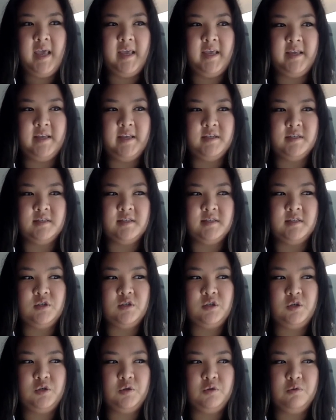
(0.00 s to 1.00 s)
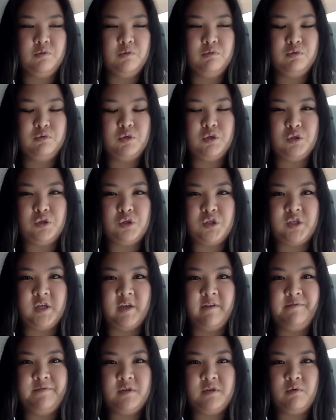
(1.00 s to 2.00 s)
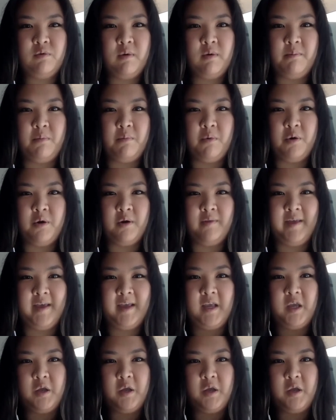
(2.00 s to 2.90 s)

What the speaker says: is to shift to a more like